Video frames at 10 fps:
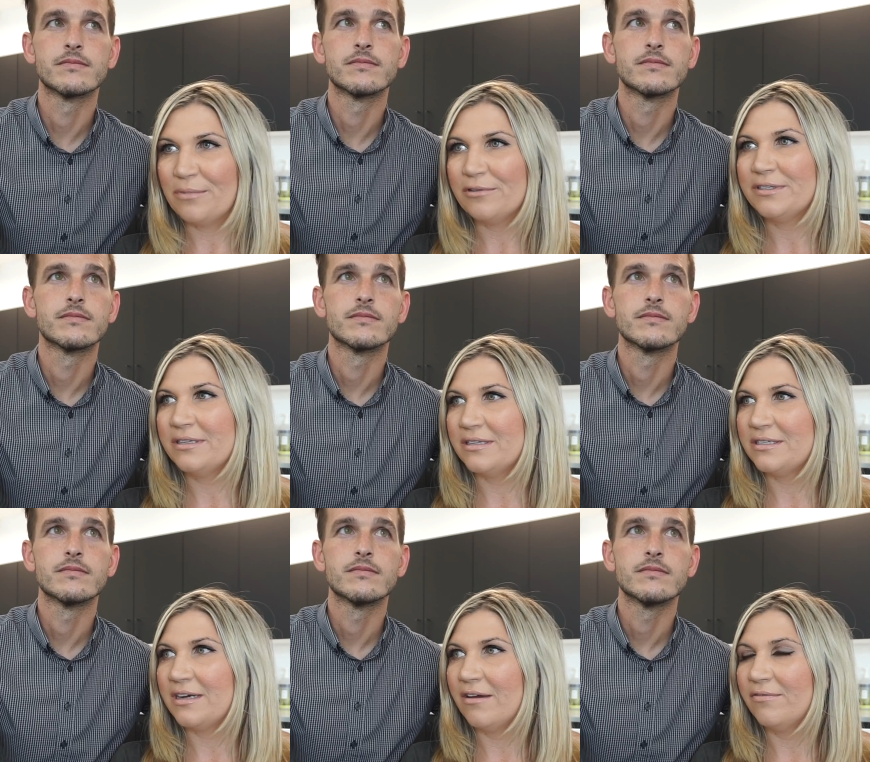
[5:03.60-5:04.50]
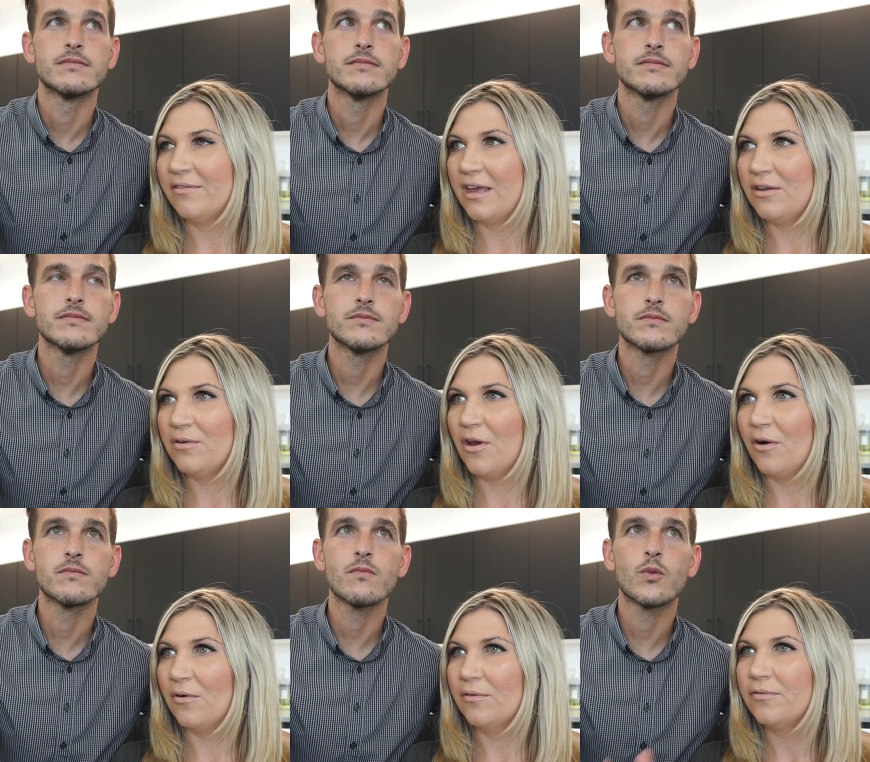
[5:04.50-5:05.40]
Speaker 1: most of the stuff that you
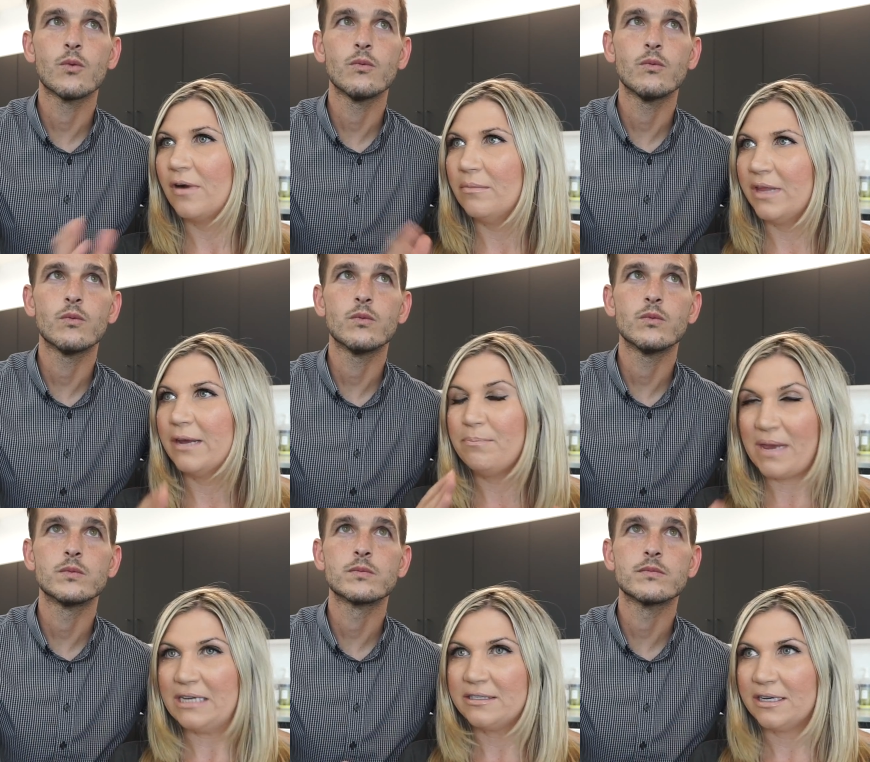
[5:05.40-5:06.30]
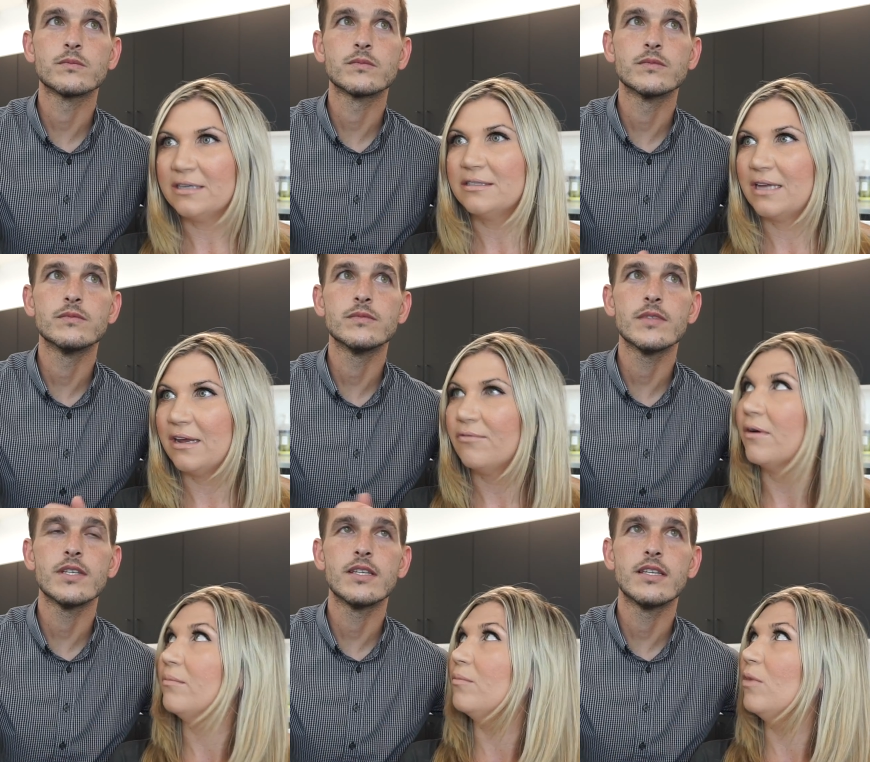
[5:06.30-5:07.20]
know from like basics, like
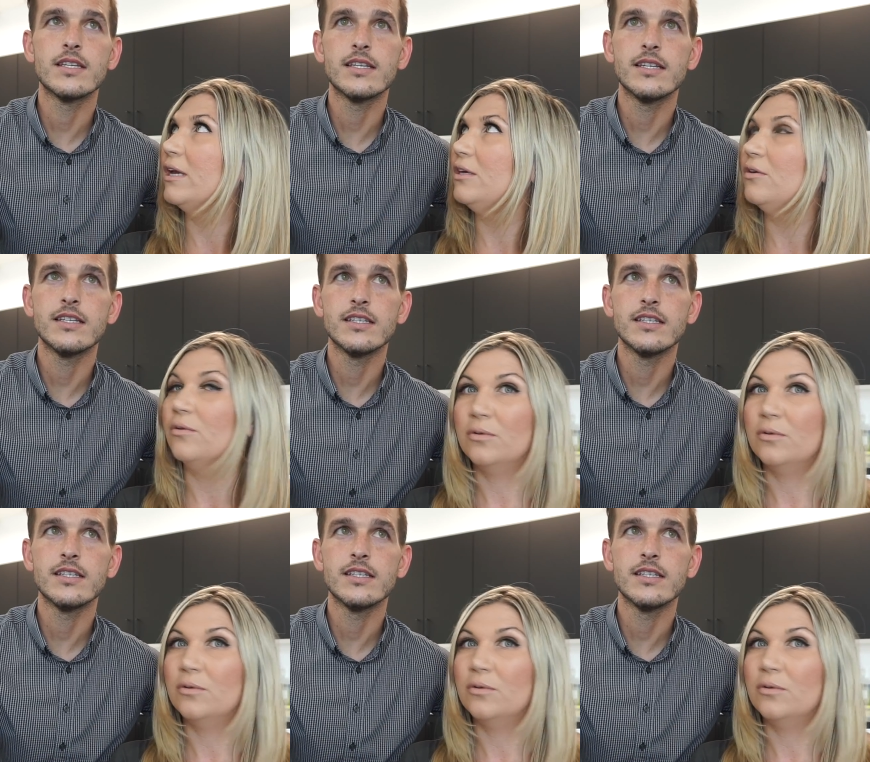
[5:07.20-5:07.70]
from what you.